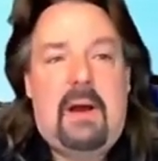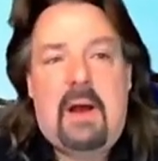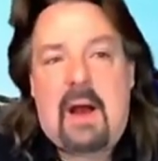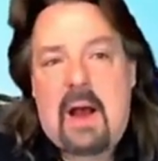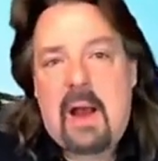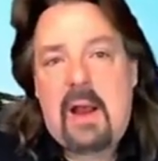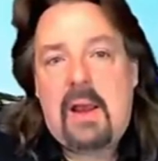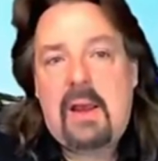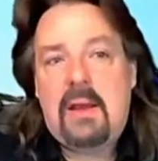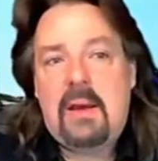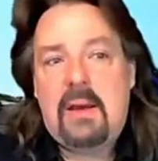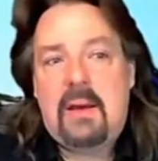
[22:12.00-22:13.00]

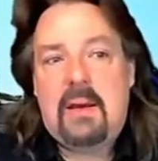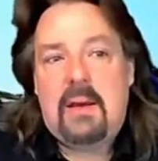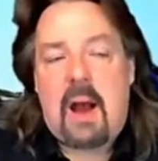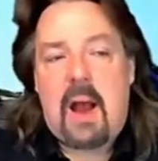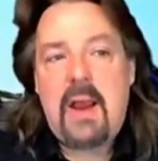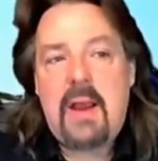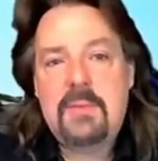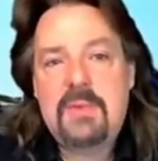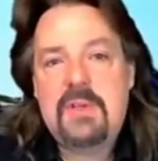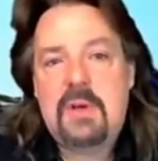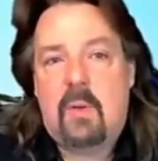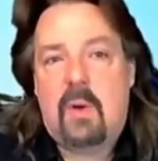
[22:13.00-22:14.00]
i i am
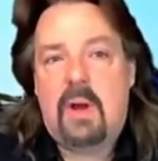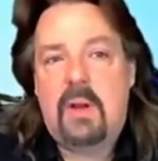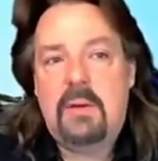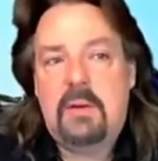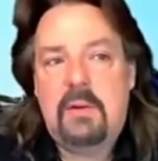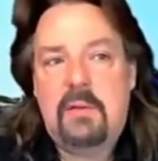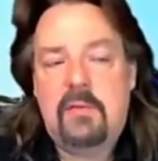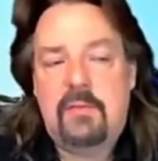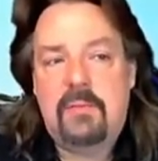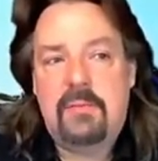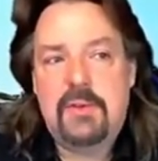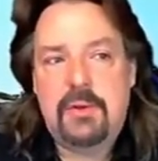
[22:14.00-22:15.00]
someone
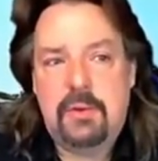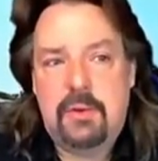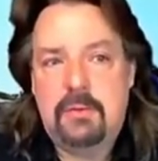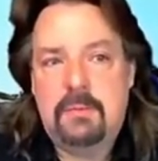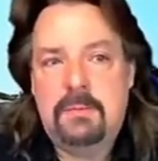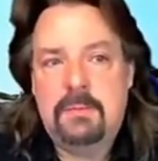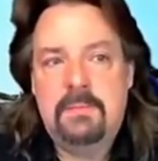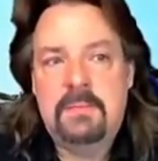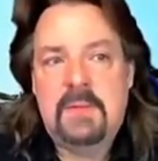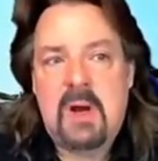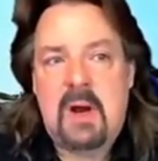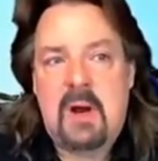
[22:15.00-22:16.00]
to whom
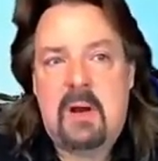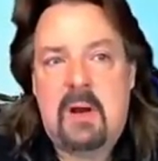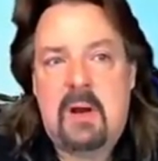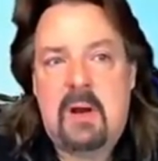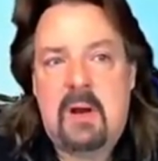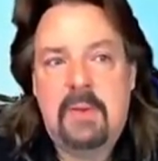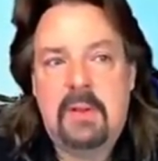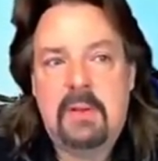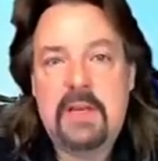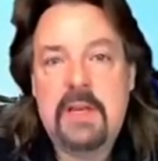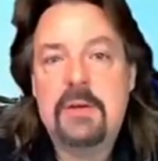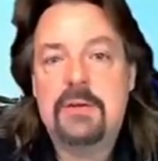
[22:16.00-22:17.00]
um,
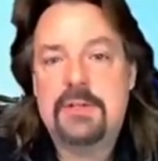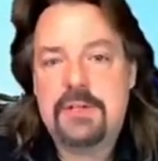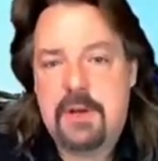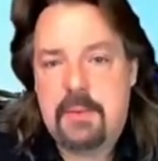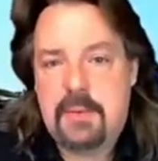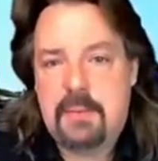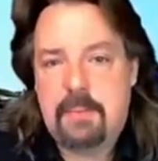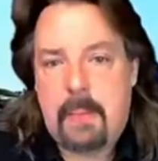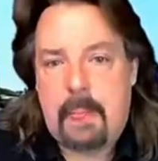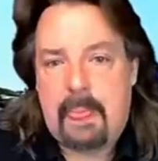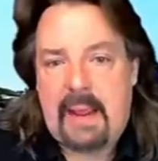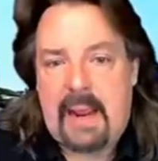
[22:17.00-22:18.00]
leadership
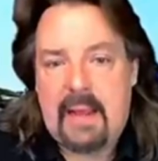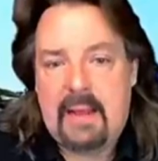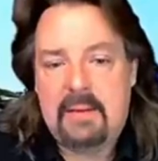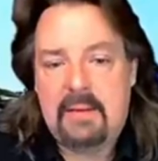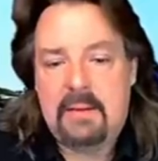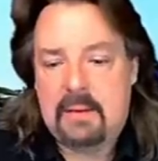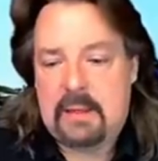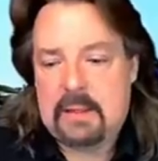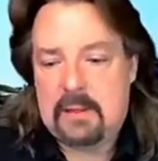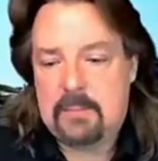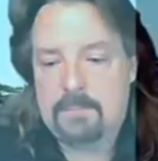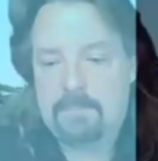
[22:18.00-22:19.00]
and um,